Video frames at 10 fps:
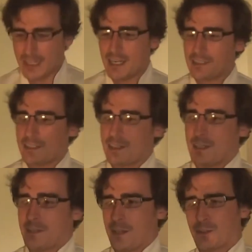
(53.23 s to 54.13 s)
got this
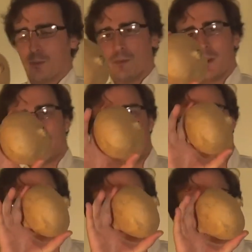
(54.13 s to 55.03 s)
at Central
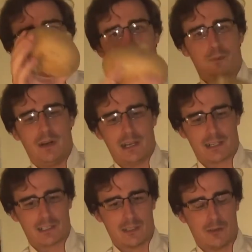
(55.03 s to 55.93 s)
Market in a
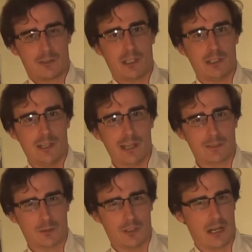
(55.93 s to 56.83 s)
box called
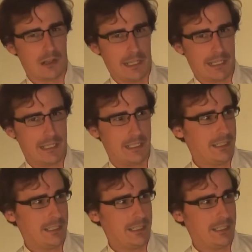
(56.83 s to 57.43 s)
Colossal Garlic.